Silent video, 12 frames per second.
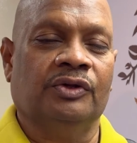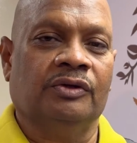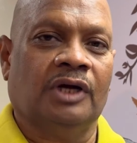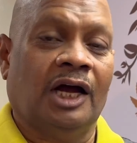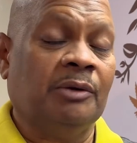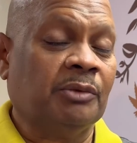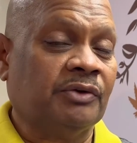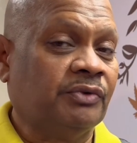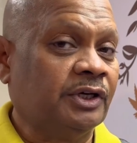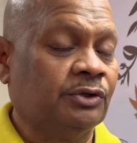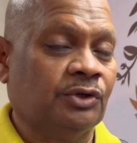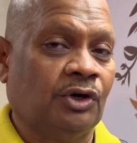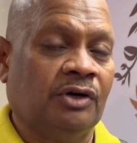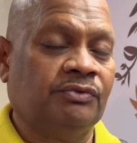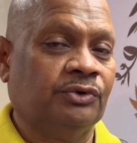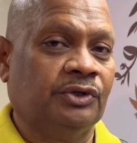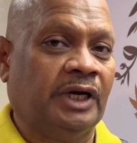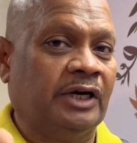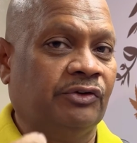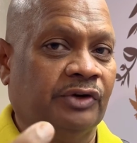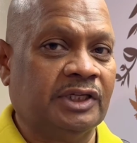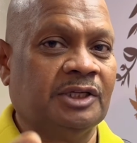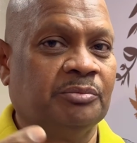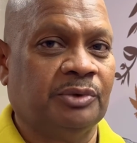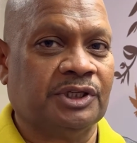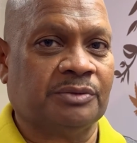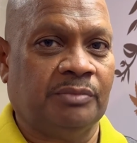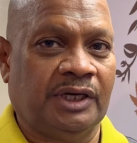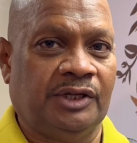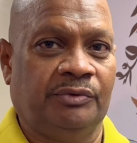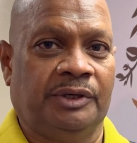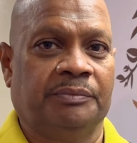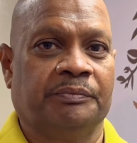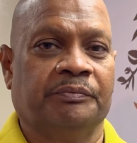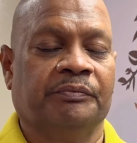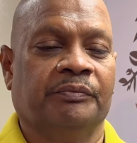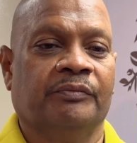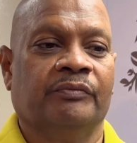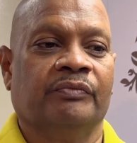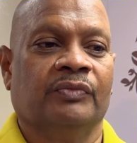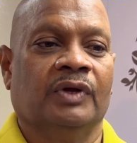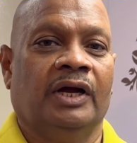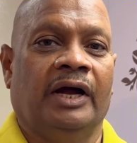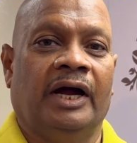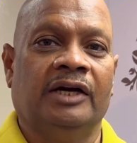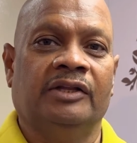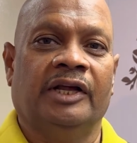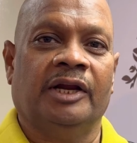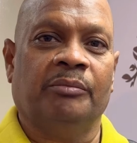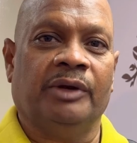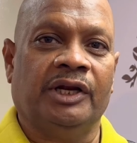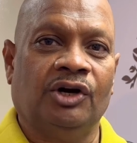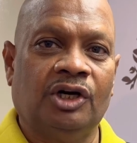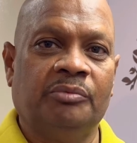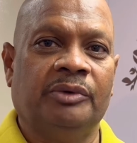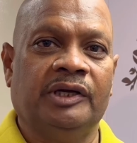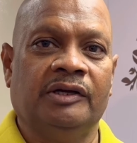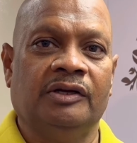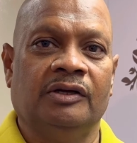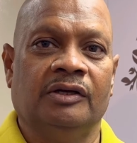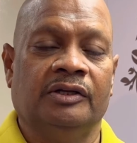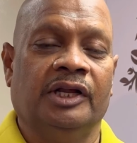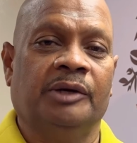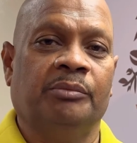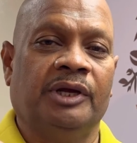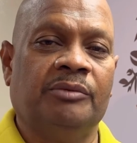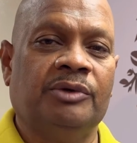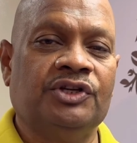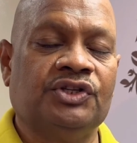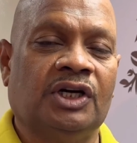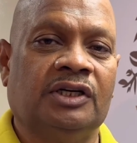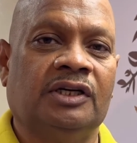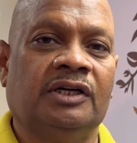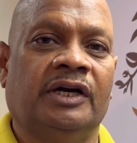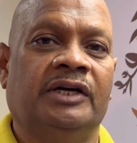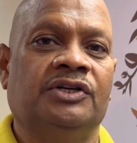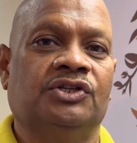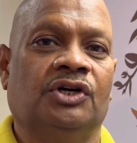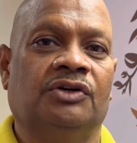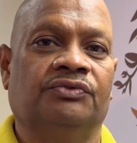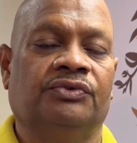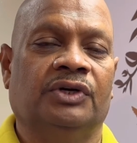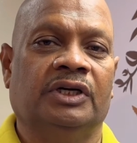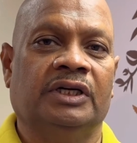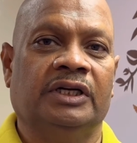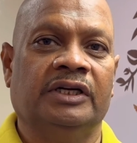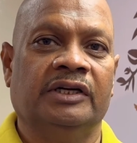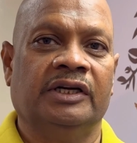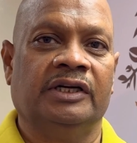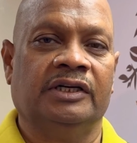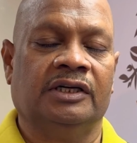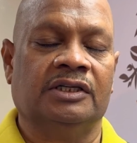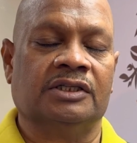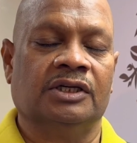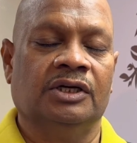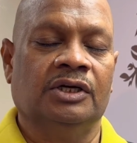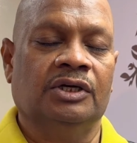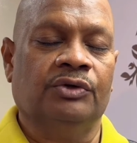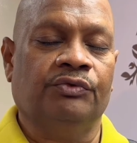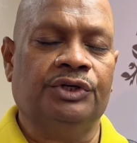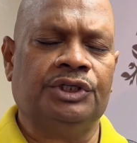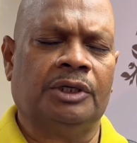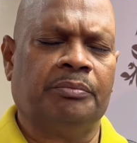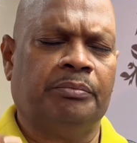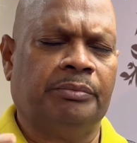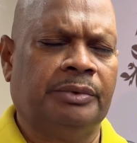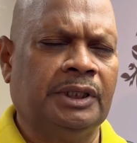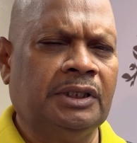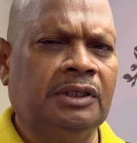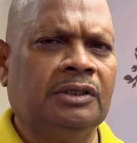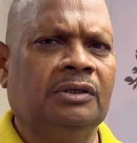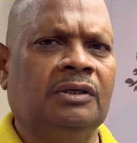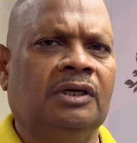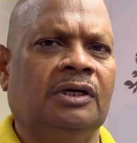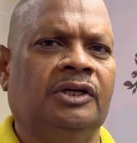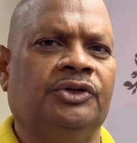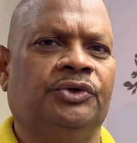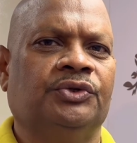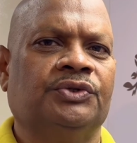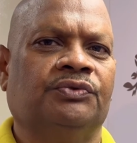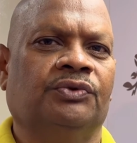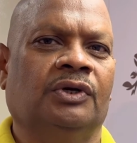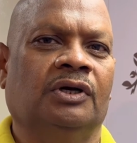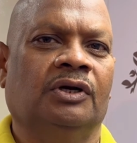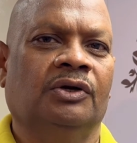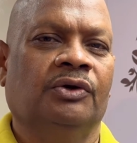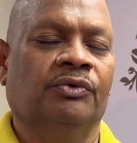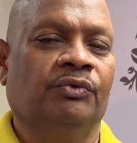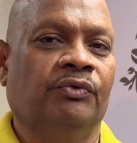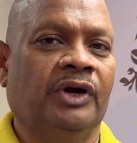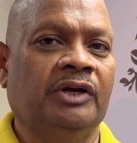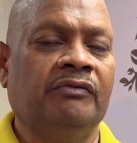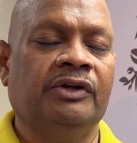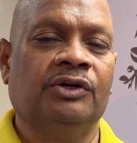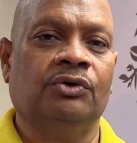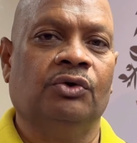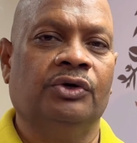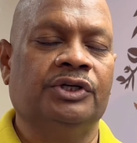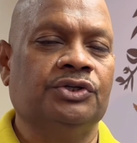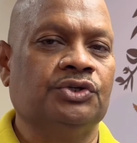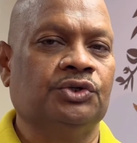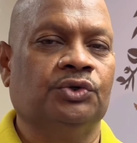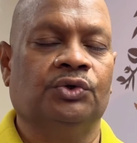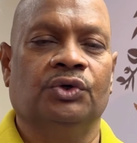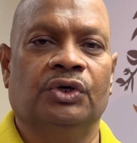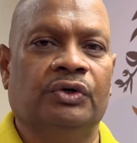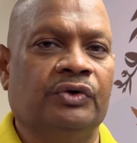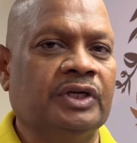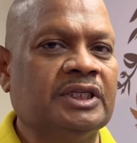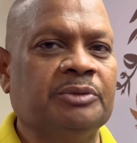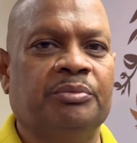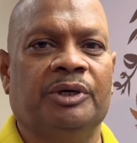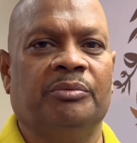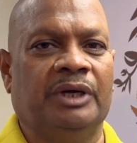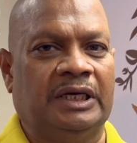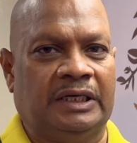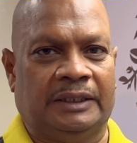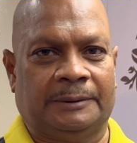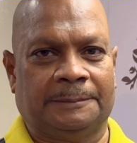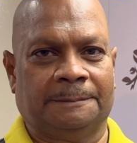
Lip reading: I am referring to the raw food diet recipes, by the way. And there may be certain kinds of ingredients which are particularly useful when we go into recipe making.